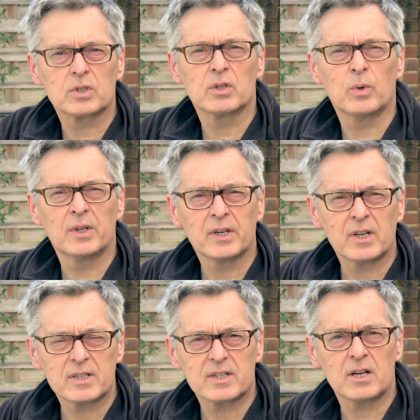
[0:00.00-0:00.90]
to the one that I
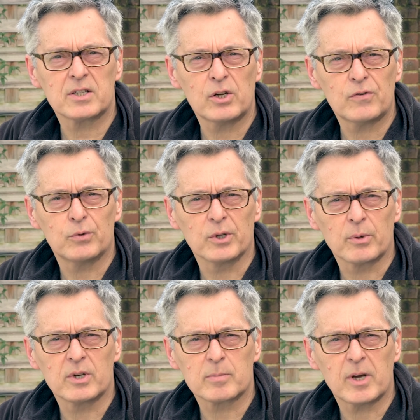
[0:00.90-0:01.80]
started off with when
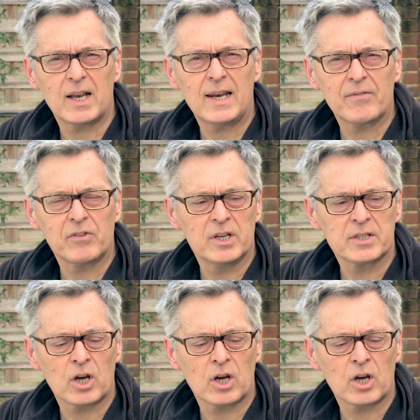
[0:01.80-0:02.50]
I was about 11 years